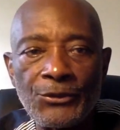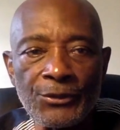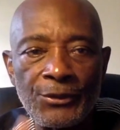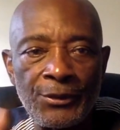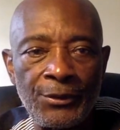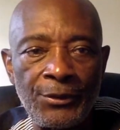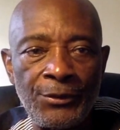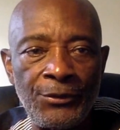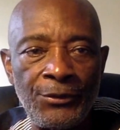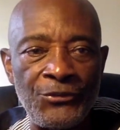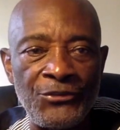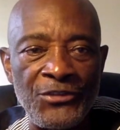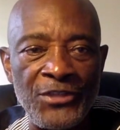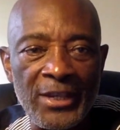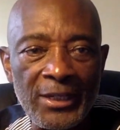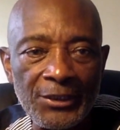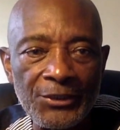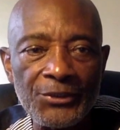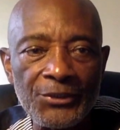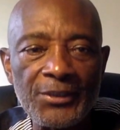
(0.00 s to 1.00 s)
it's
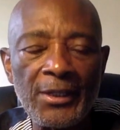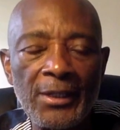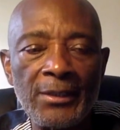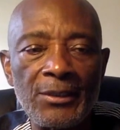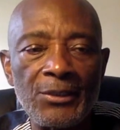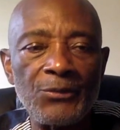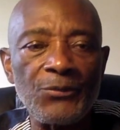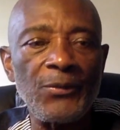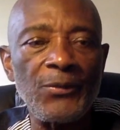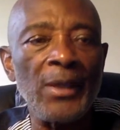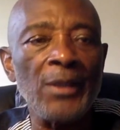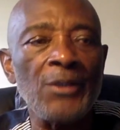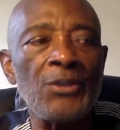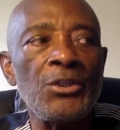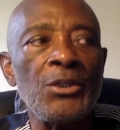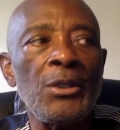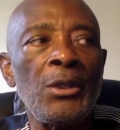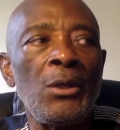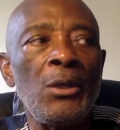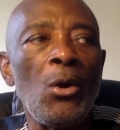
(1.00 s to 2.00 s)
this
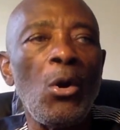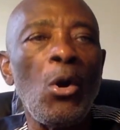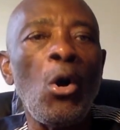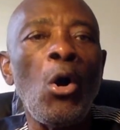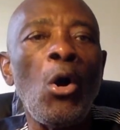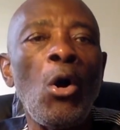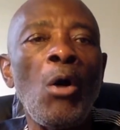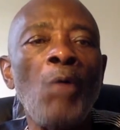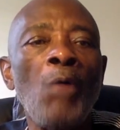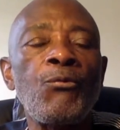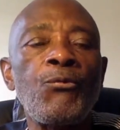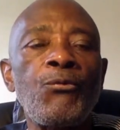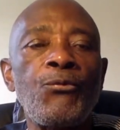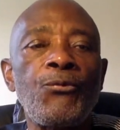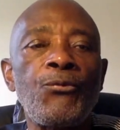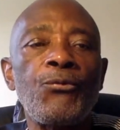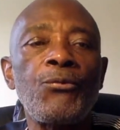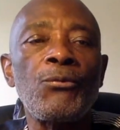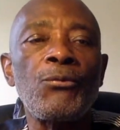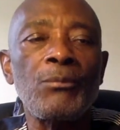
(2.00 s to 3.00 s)
satisfaction
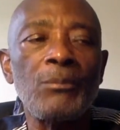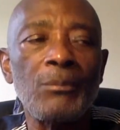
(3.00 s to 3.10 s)
of